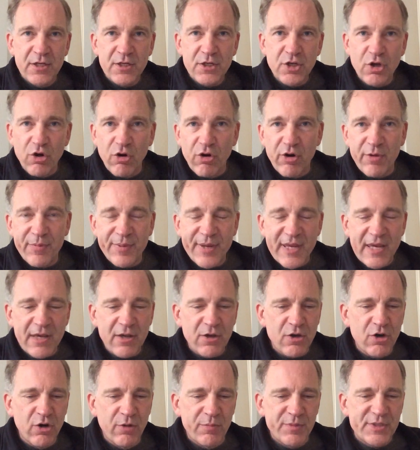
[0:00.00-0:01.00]

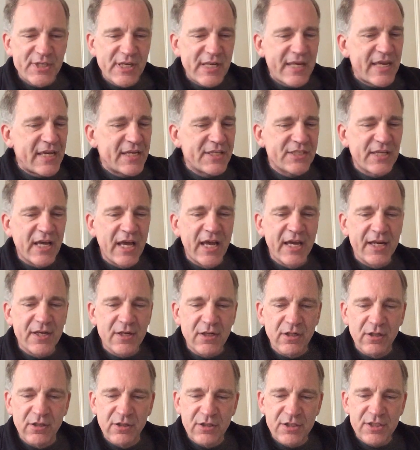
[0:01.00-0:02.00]
European Cups, league
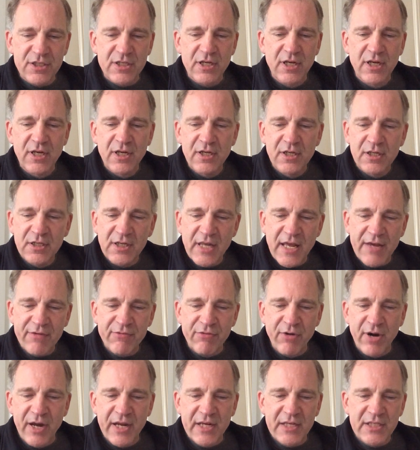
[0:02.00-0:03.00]
titles,
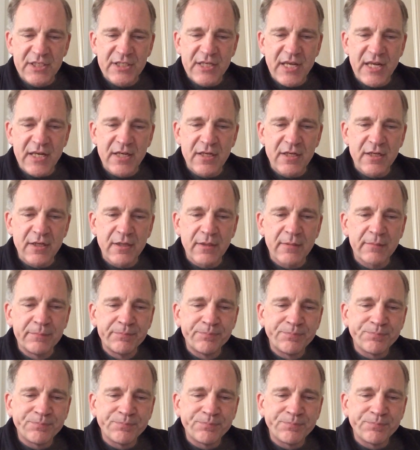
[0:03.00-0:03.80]
left, right and centre.